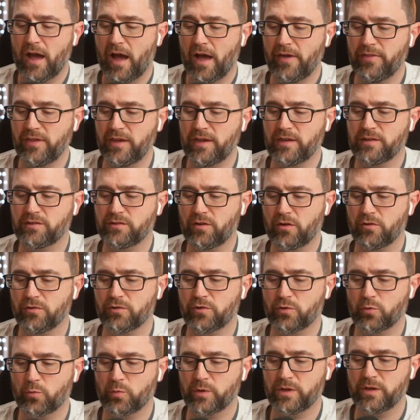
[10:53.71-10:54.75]
I think he's starting
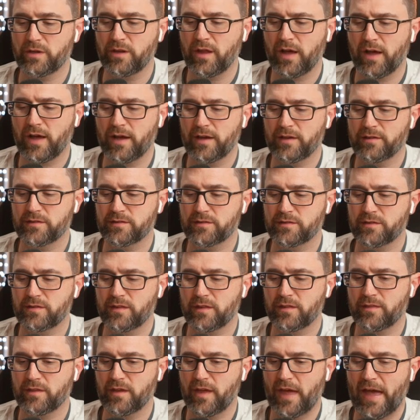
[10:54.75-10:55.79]
to realize
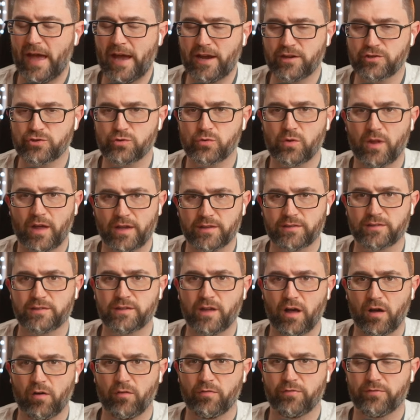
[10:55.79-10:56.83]
that the actualized
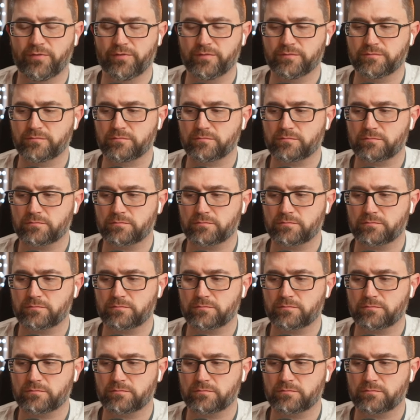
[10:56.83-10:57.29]
self